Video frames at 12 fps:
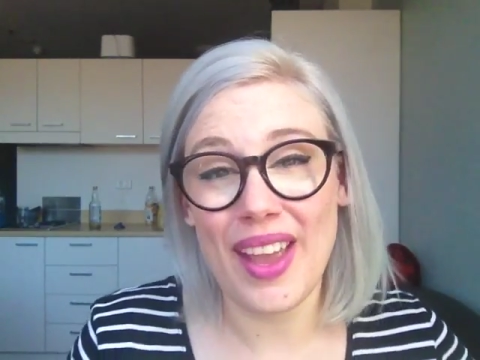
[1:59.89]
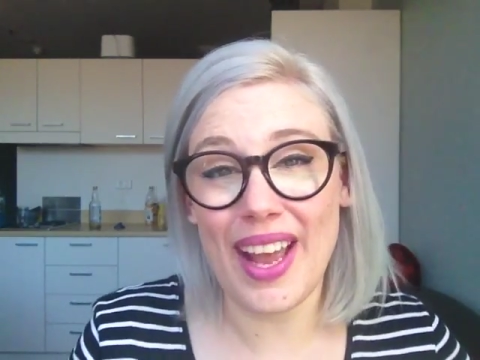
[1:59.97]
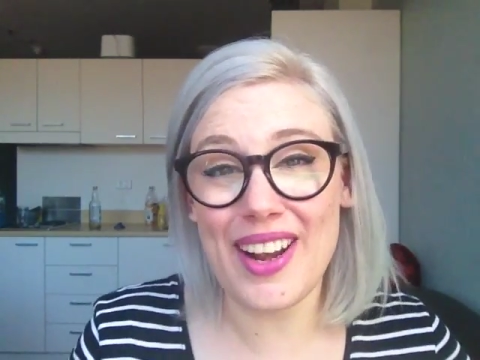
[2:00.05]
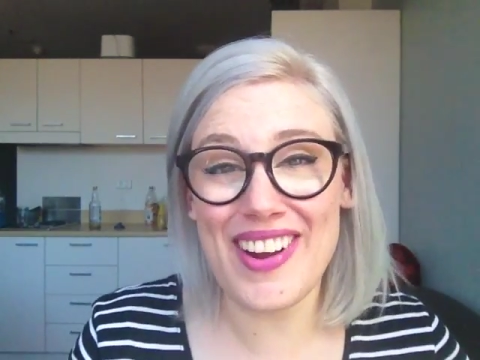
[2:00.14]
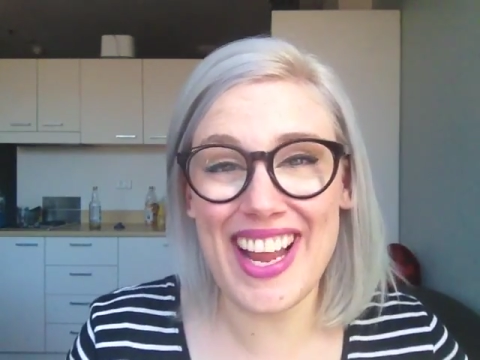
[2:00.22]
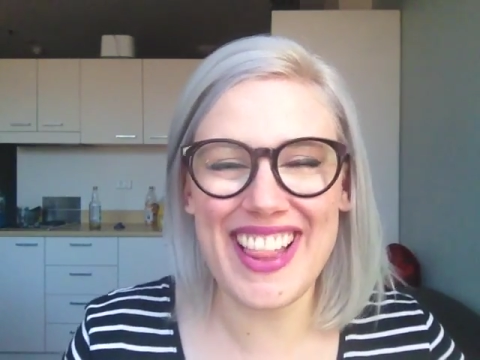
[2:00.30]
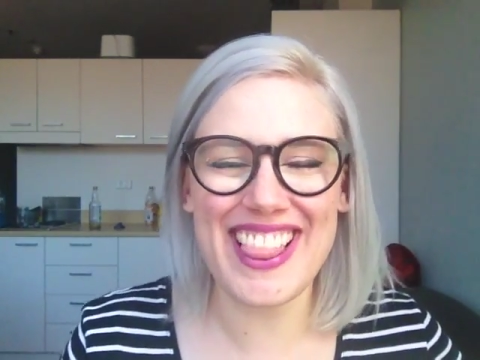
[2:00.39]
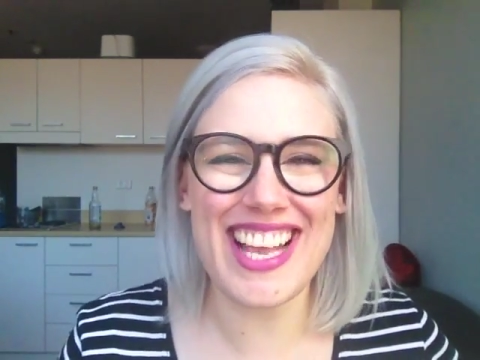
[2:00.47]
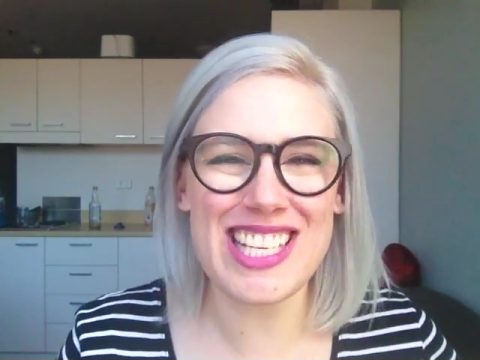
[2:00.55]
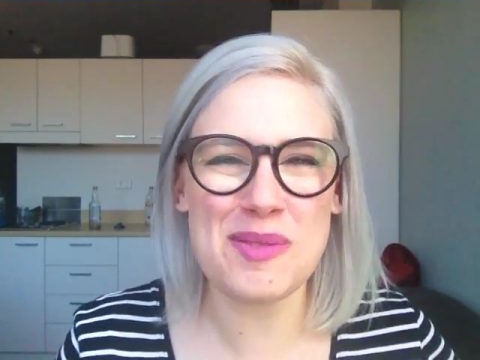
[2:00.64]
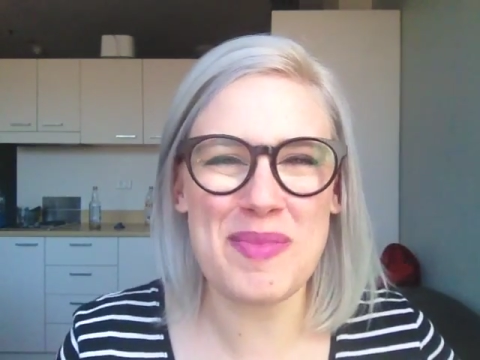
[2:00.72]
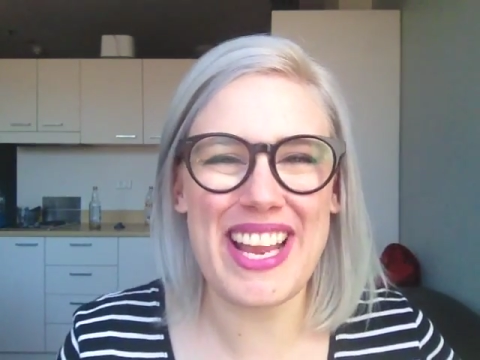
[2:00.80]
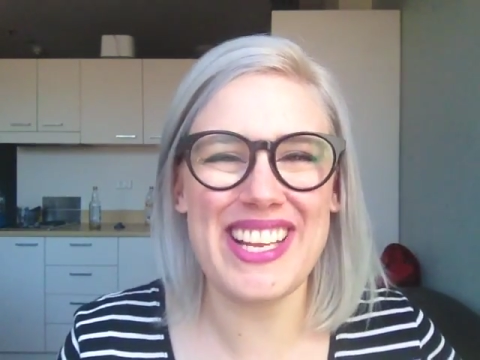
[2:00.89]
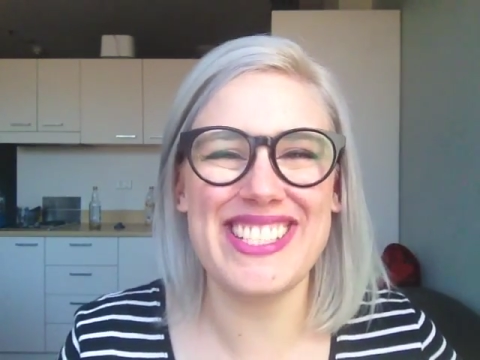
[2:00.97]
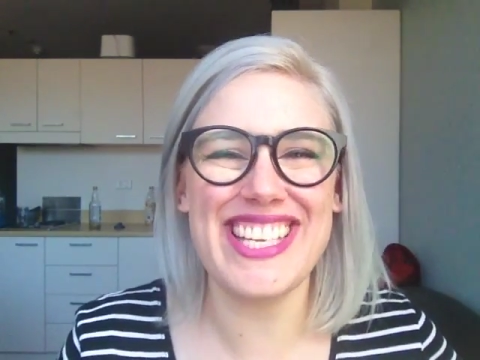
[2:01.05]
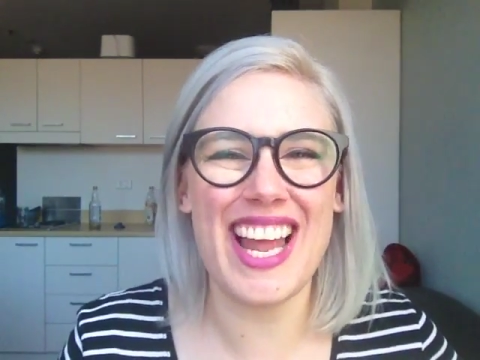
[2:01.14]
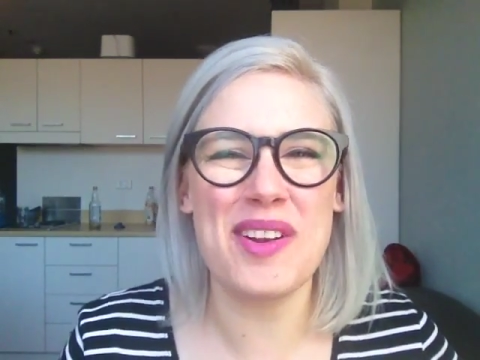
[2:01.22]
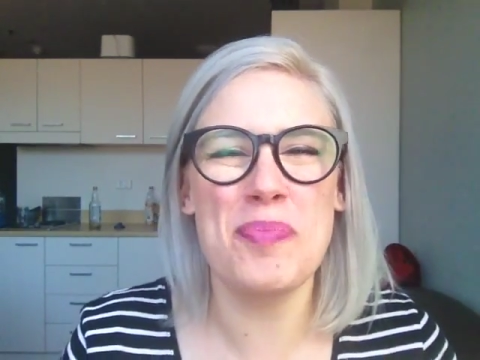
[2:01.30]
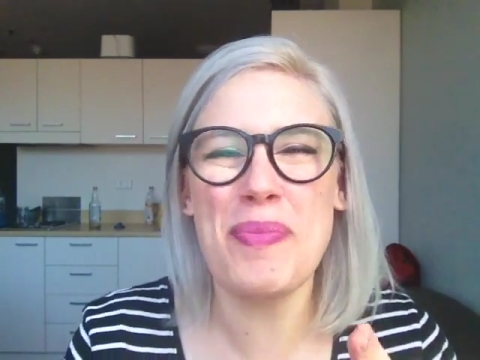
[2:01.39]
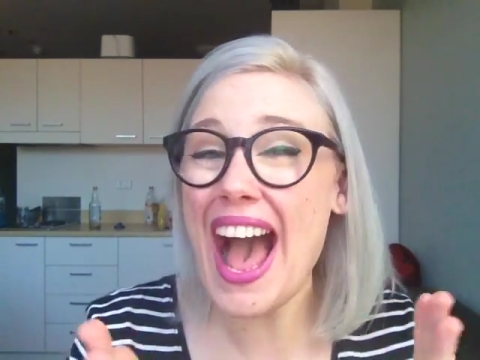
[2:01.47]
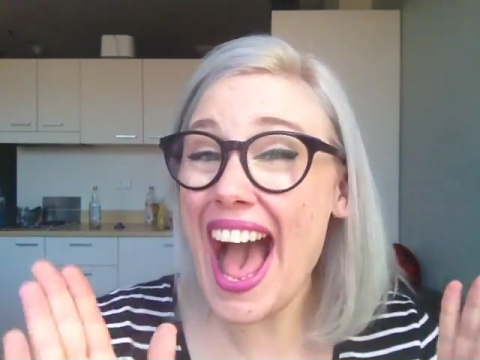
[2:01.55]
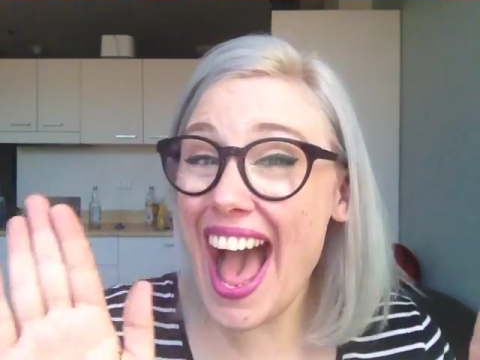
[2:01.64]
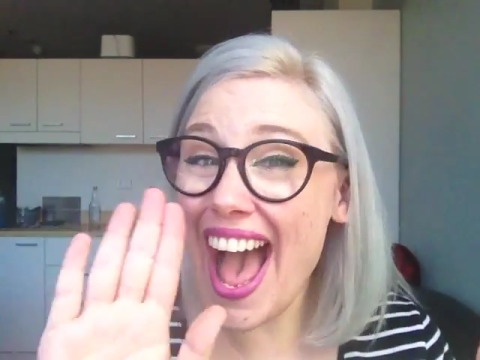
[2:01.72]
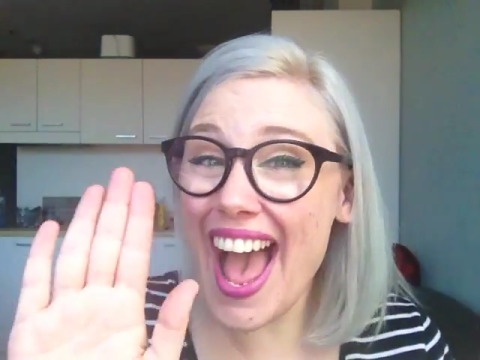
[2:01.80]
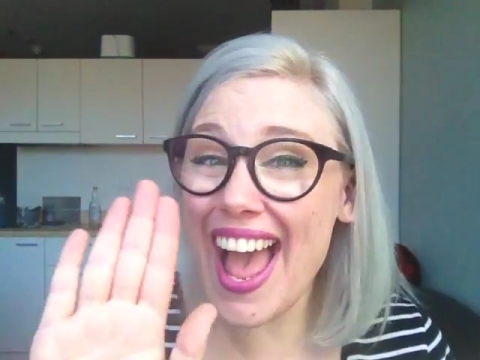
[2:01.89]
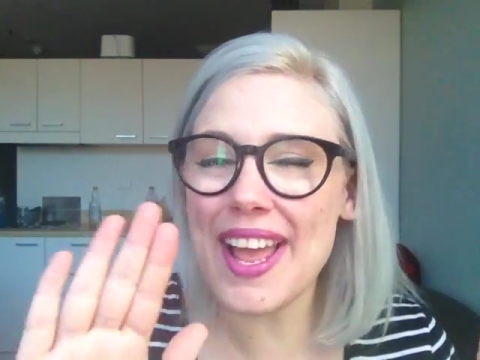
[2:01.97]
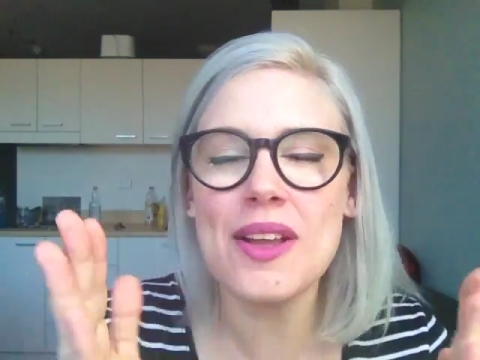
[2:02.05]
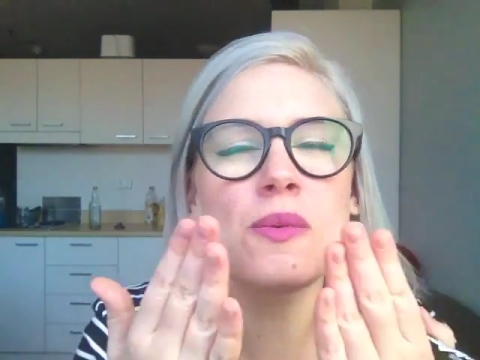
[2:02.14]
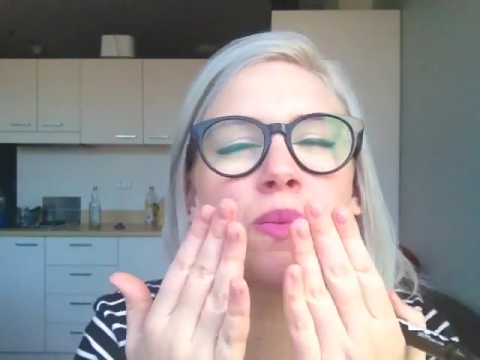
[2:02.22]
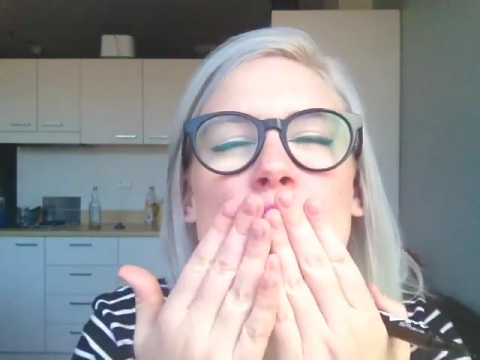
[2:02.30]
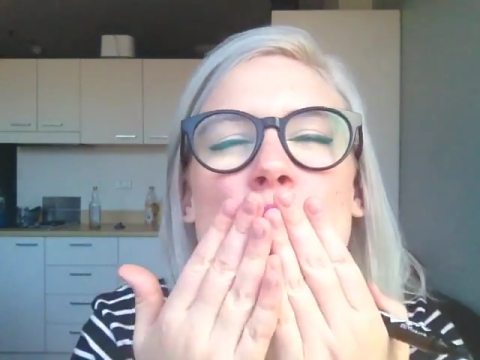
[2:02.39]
Anyway, that's me. Done. Bye.